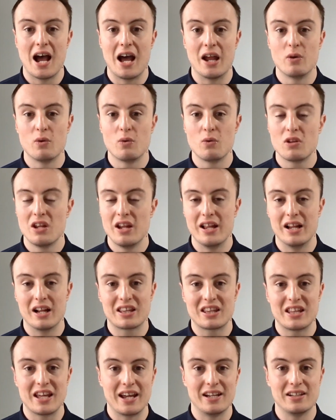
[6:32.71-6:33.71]
and little
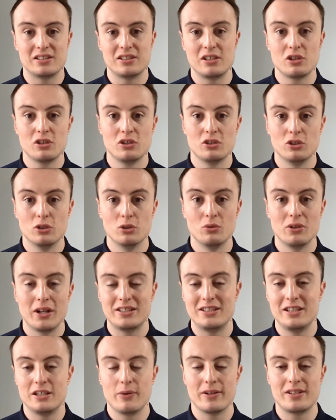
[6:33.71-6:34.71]
things you can do,
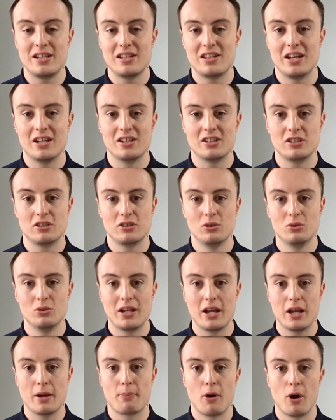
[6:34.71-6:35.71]
nitty gritty things you can do to
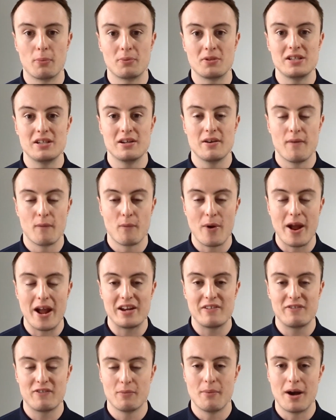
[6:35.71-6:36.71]
get your property
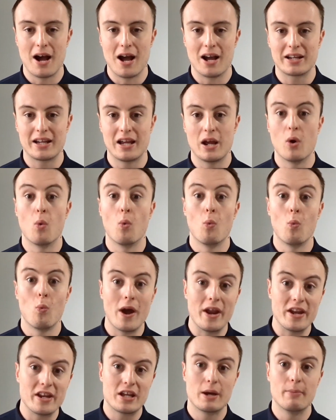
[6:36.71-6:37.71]
ready for market
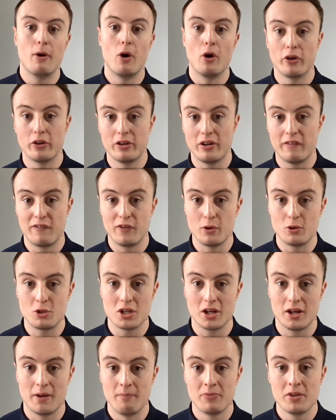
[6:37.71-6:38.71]
when you come on in the
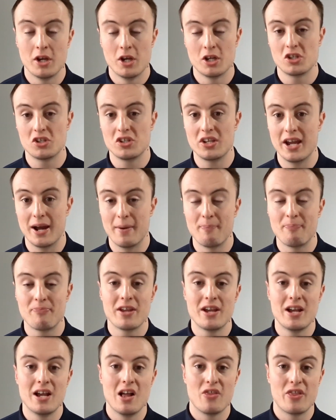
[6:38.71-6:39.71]
future. So yeah,
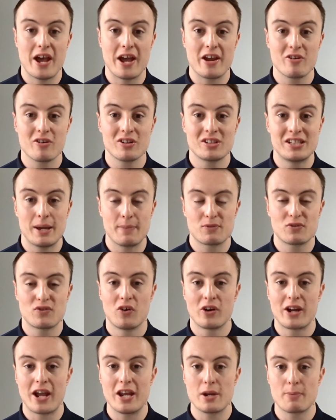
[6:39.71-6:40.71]
there are your tips
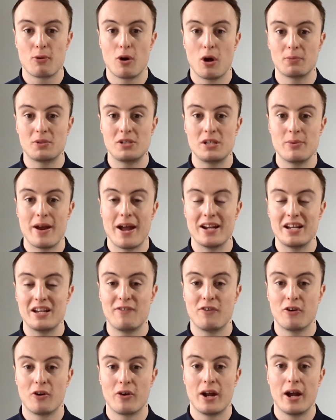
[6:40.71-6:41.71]
for getting your property ready
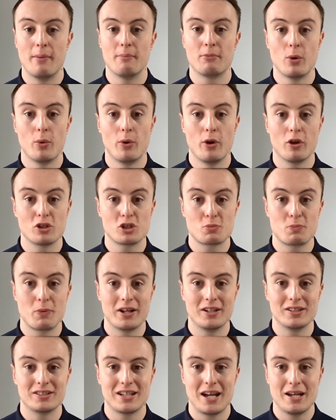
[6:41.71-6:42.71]
for going on
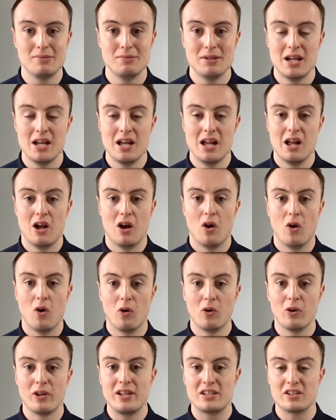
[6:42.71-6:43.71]
springtime.
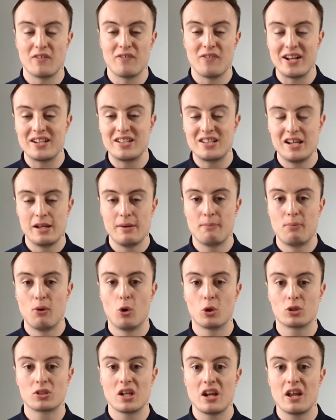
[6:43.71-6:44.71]
All these are vitally
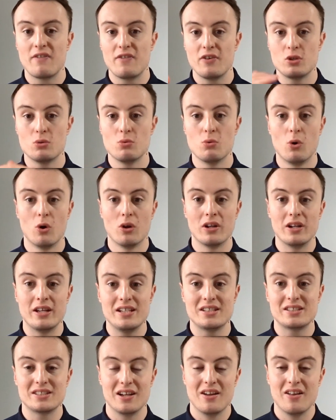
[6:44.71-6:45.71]
important. If you do all
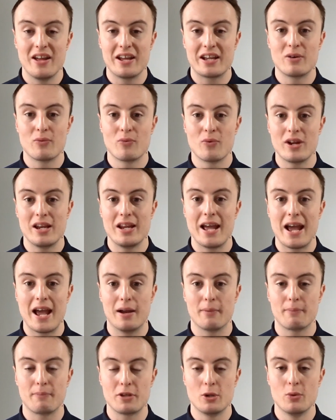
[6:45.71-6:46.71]
these, it can really
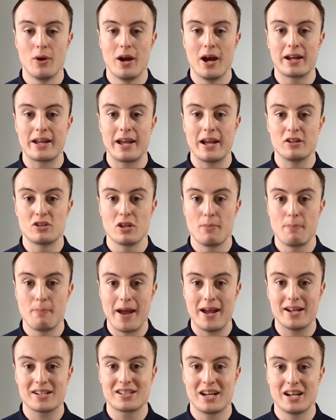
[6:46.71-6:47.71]
help you get into the
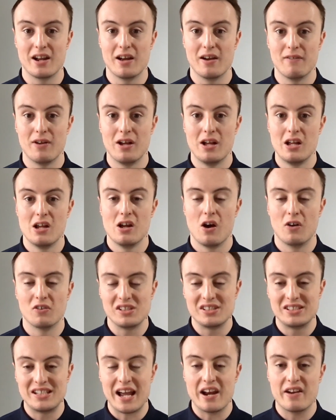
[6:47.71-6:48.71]
best kind of,
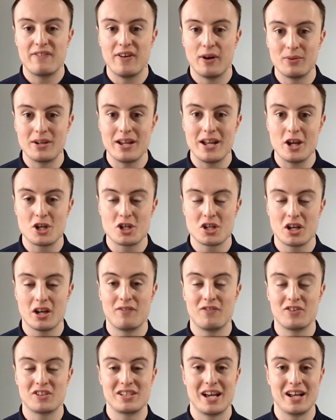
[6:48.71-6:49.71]
obviously setting a
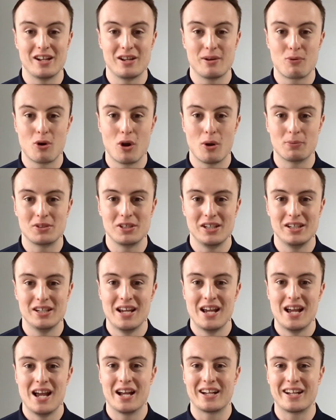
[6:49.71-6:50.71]
foundation for selling your property
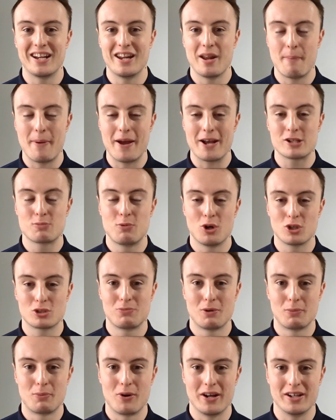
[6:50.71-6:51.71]
and getting the best
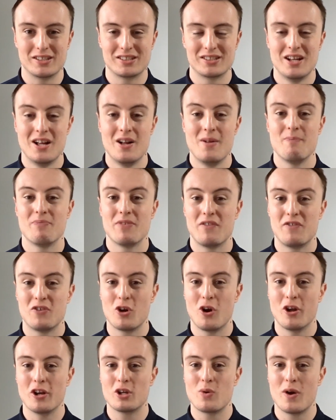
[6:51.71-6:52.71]
possible price. If you've
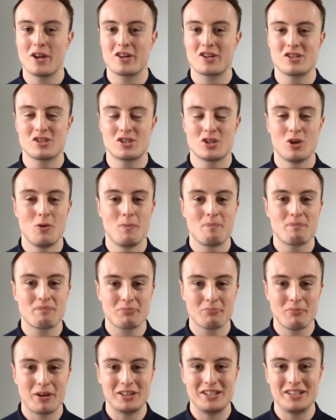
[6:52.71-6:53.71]
got any questions though,
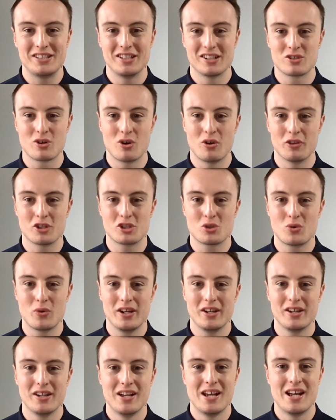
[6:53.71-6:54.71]
my details are on the
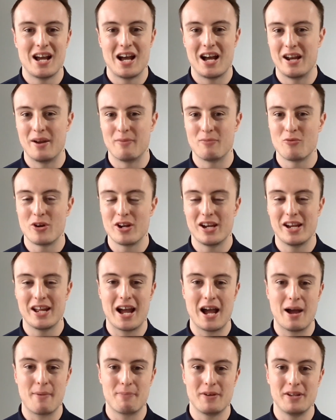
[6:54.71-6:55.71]
screen and I'm really
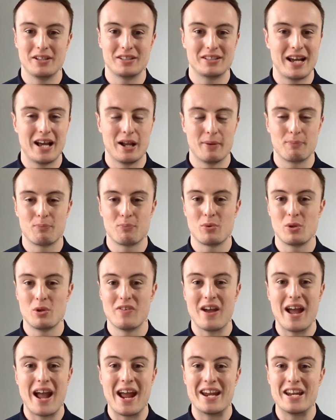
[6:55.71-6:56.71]
happy to help you
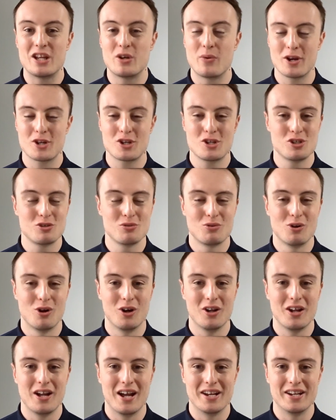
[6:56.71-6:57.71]
with any questions you've
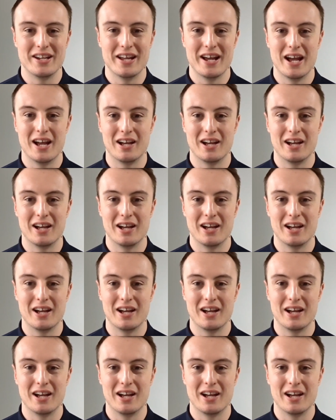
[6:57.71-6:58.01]
got and